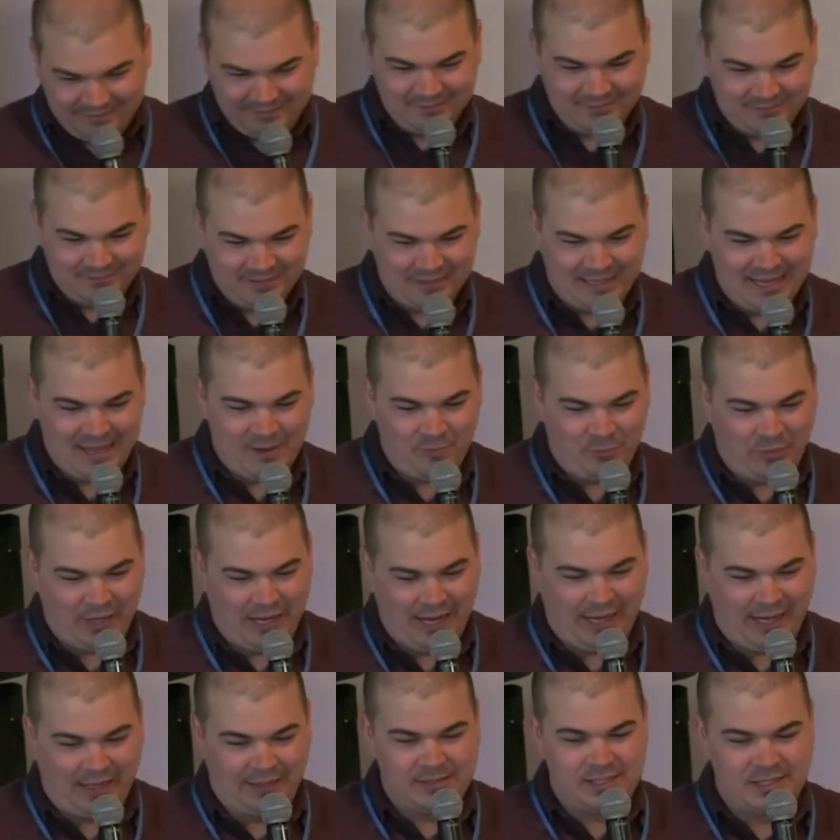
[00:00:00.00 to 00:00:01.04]
game we
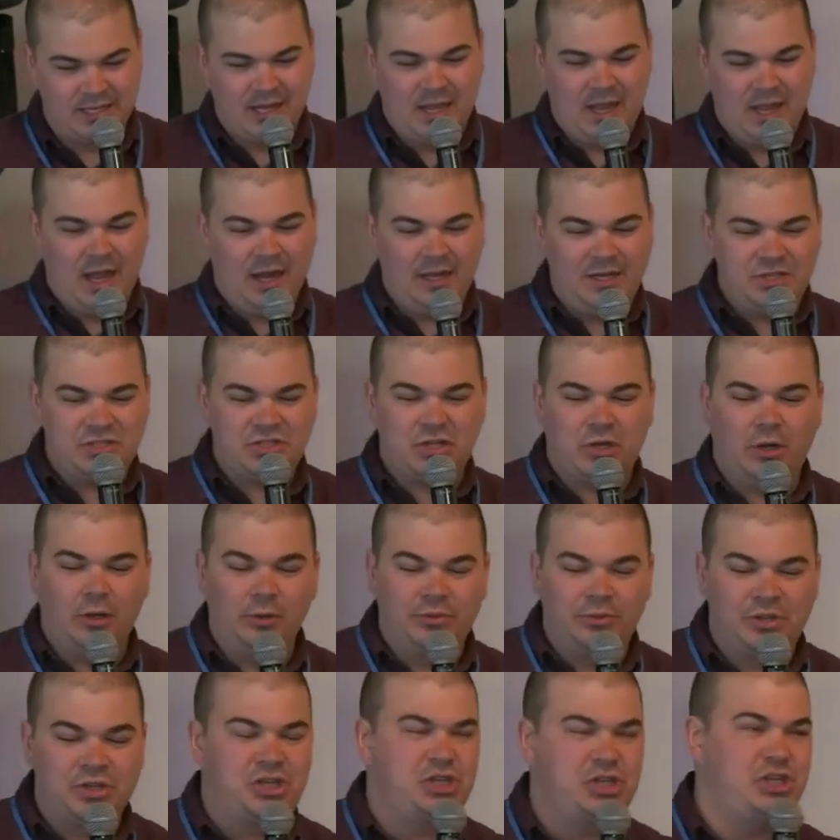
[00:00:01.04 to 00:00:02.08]
had. And it's
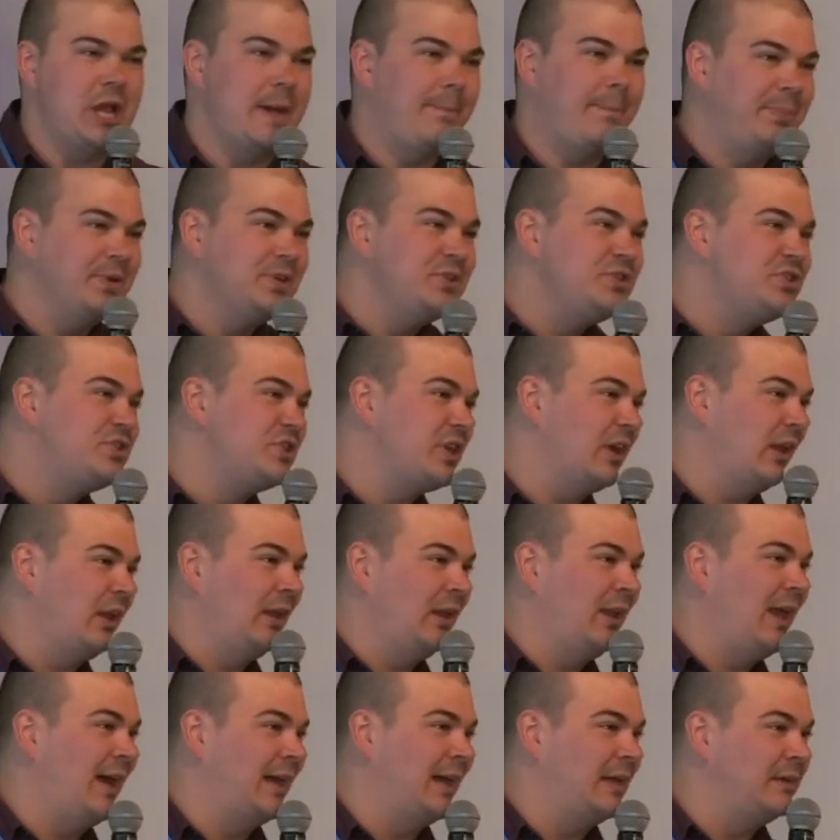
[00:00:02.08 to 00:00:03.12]
called The Shepherd's
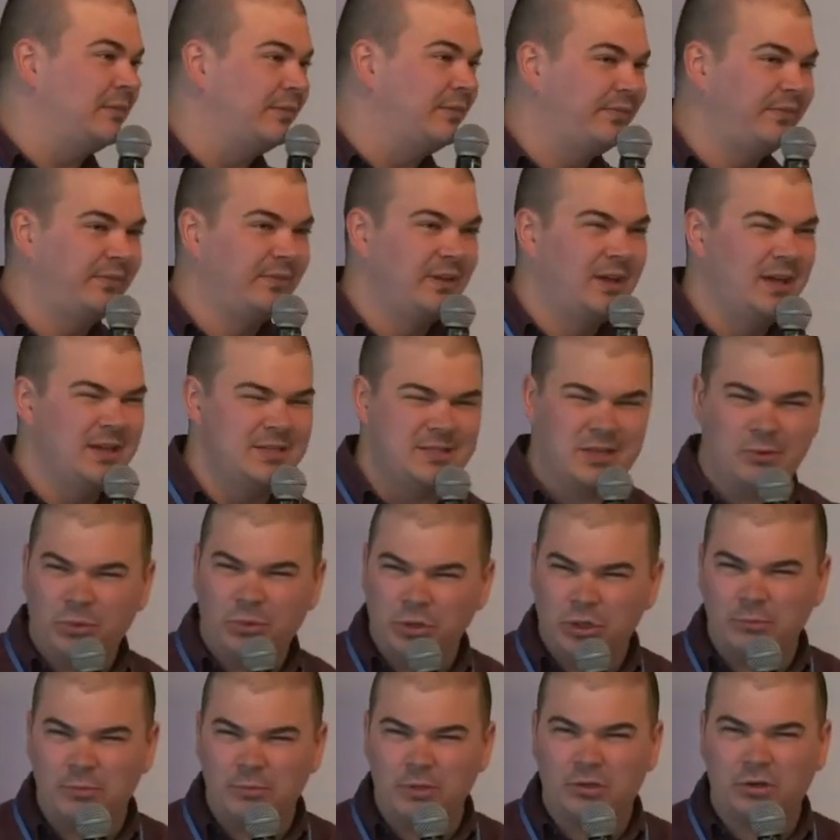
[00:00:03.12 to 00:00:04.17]
Life. Has anyone
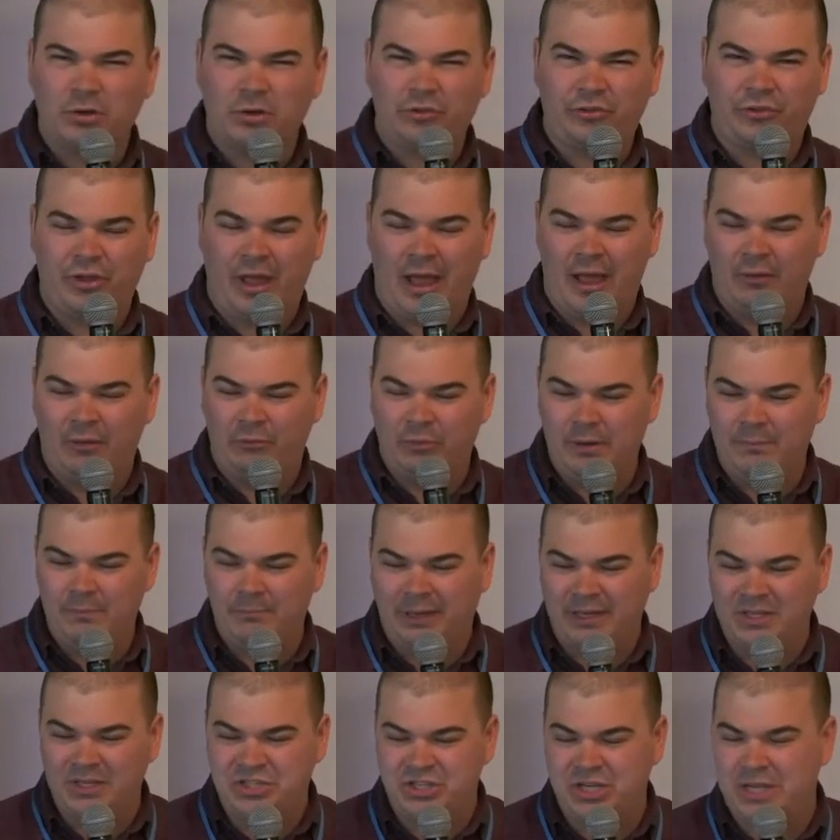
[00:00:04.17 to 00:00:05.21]
come across that? Written
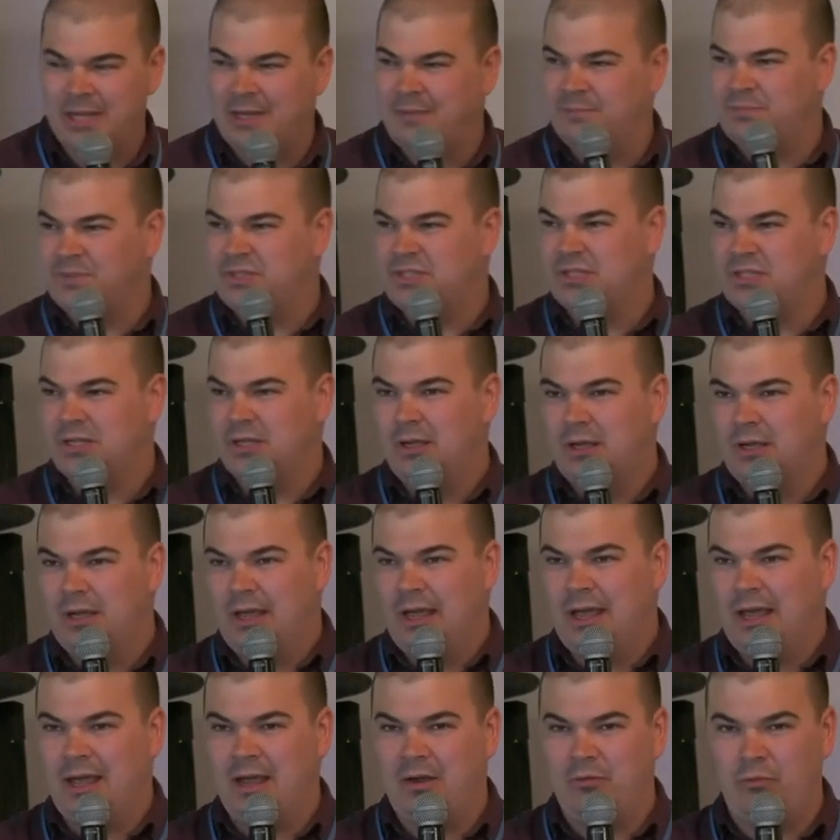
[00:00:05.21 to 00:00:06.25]
by James
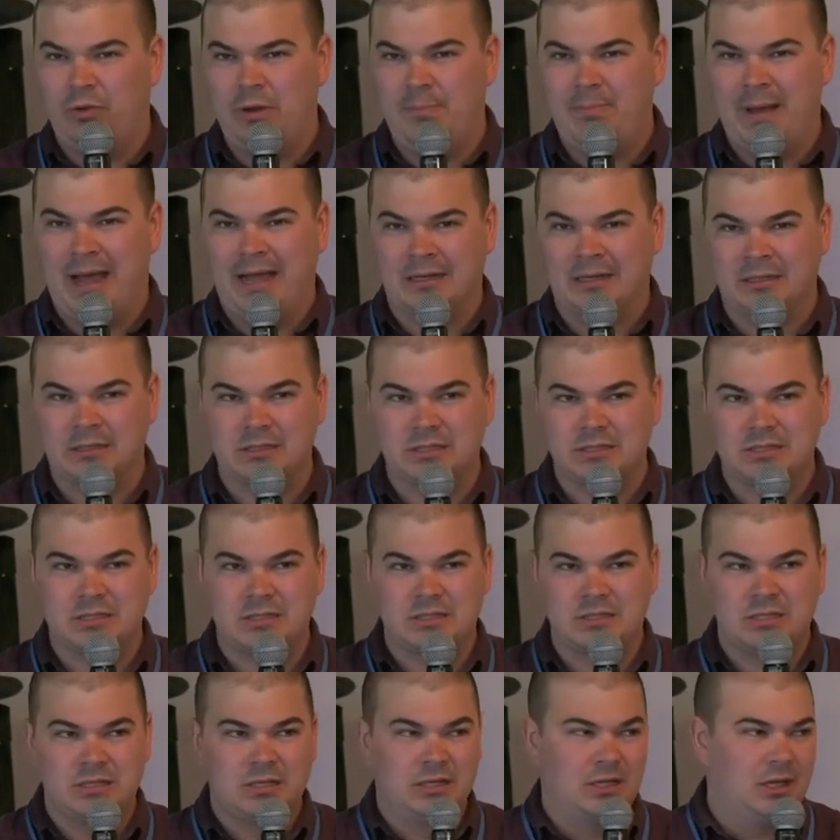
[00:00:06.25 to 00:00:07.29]

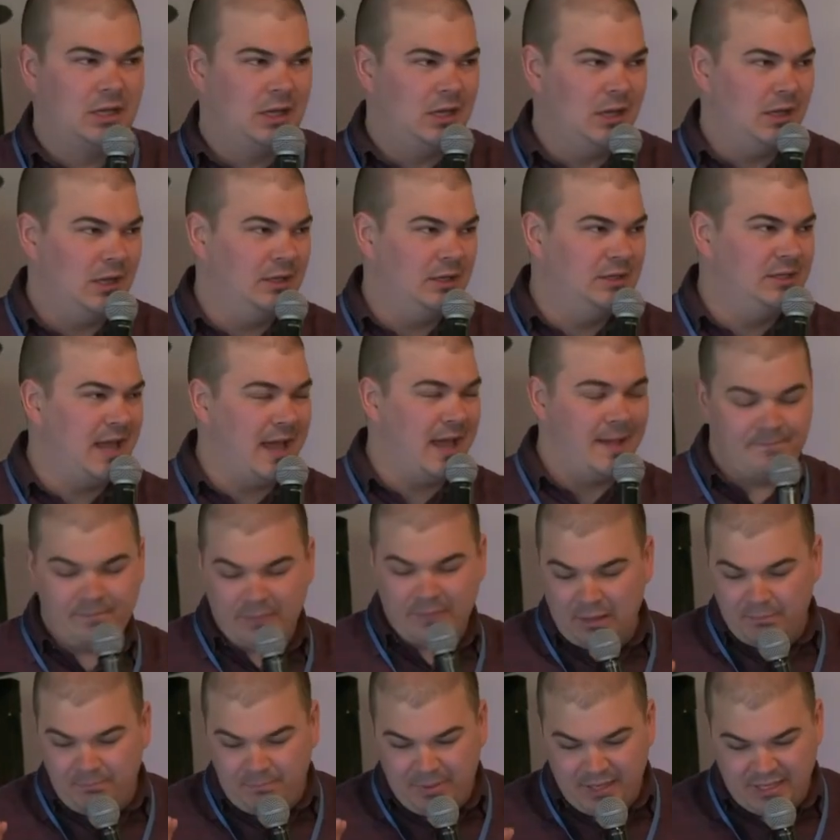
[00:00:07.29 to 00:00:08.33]
Ribanks. And
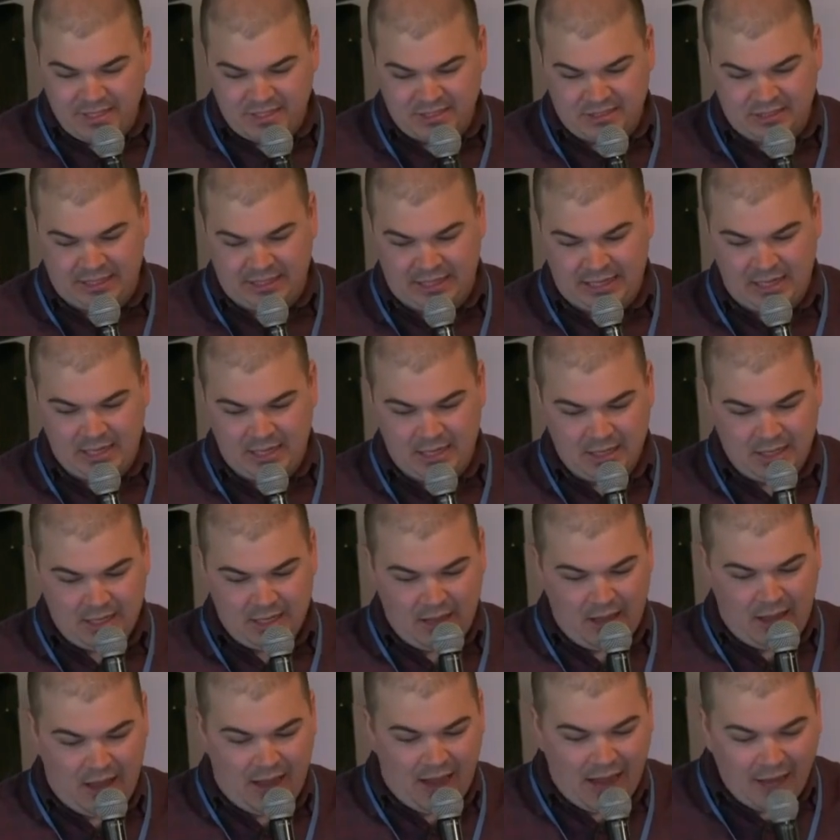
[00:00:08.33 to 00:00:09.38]
basically,
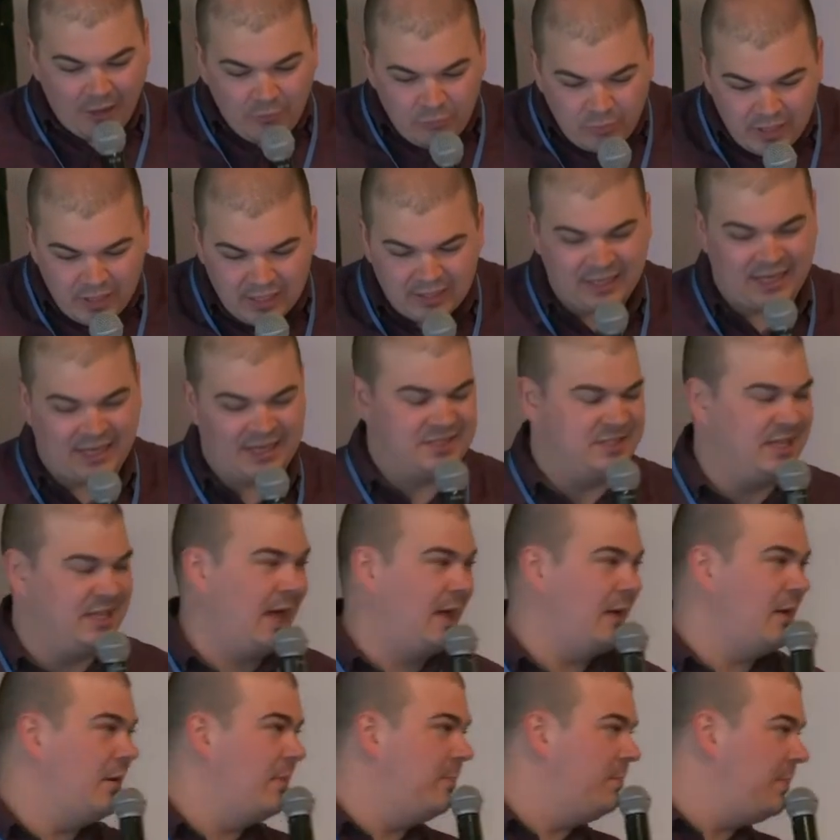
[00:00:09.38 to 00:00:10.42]
I realised
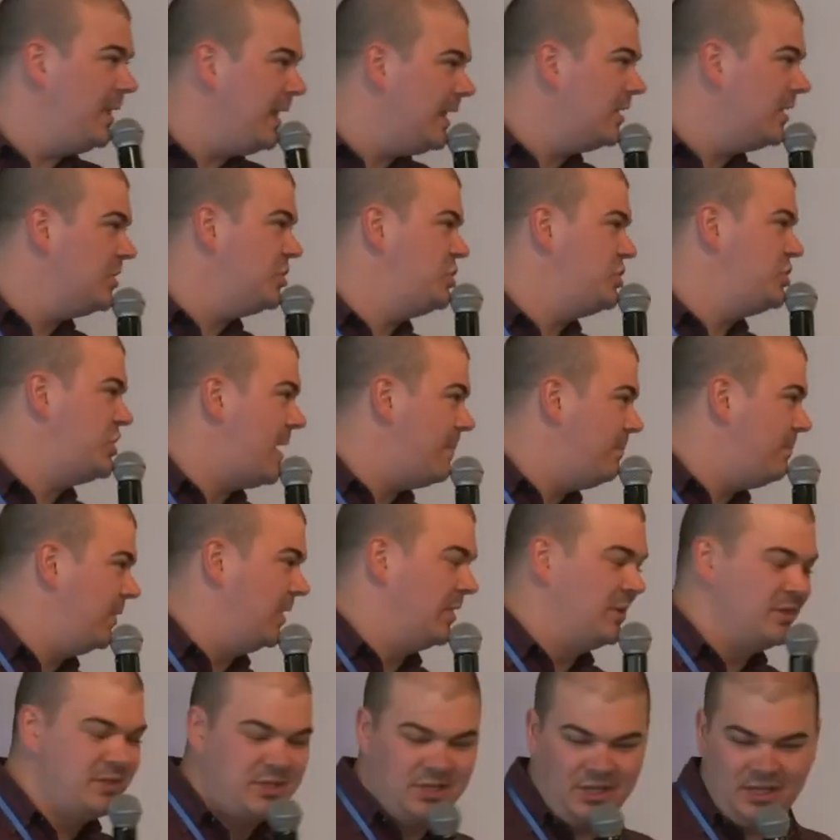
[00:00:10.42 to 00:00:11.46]
that being a
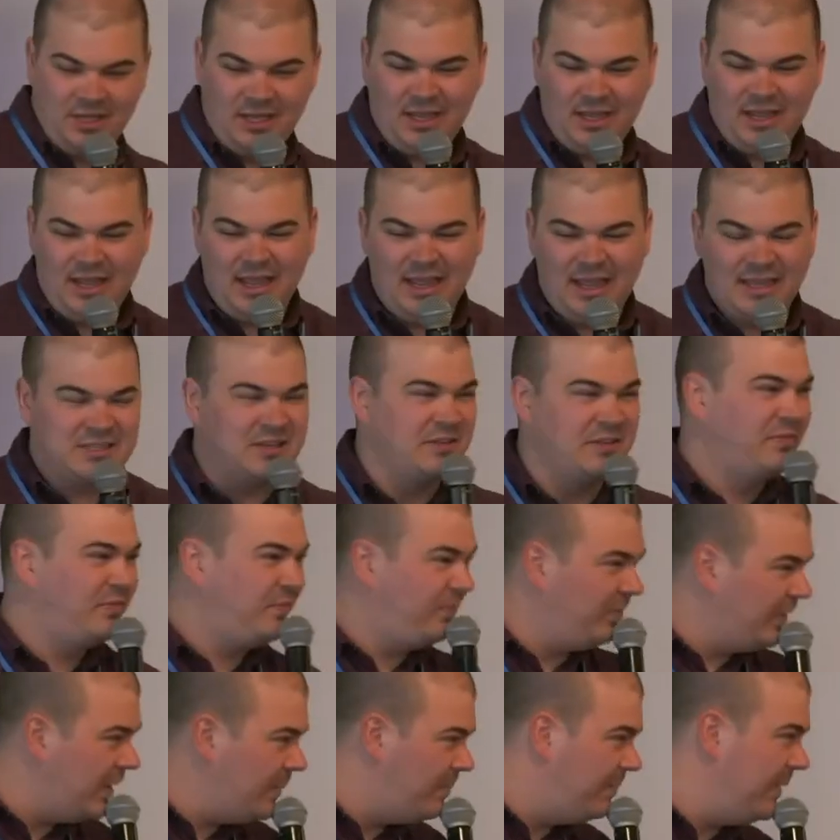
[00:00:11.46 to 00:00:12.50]
shepherd is a
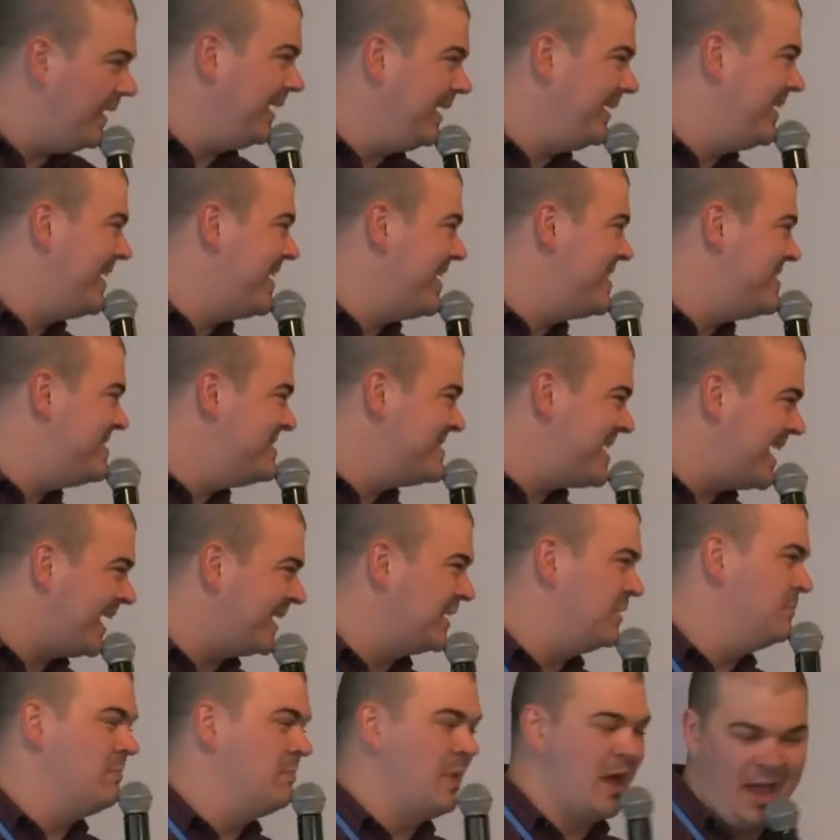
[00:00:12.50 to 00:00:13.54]
flipping
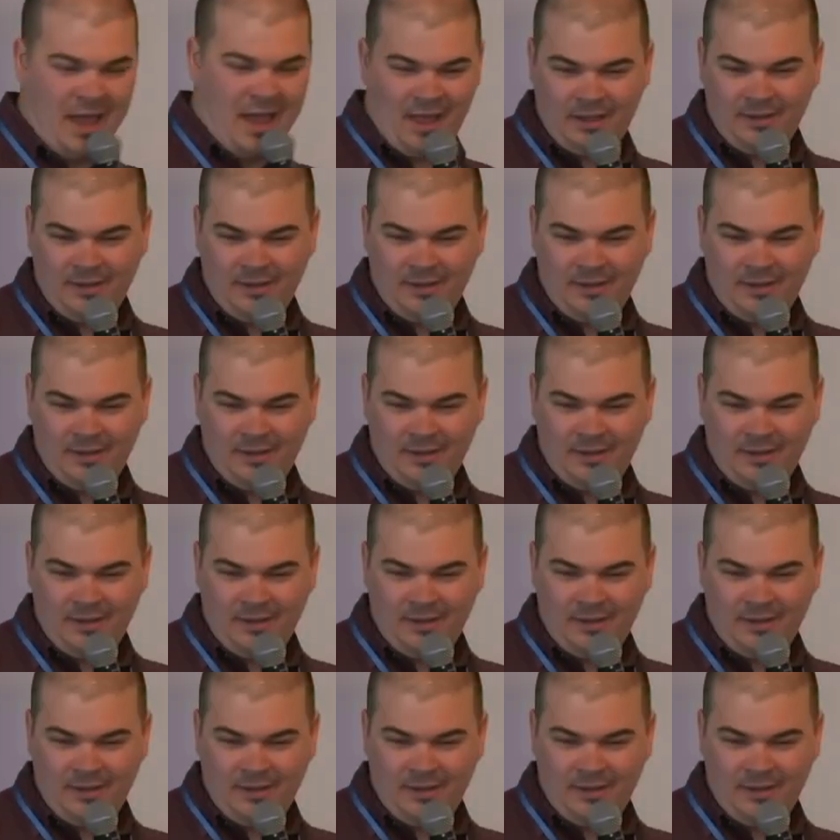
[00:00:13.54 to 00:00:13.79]
nightmare.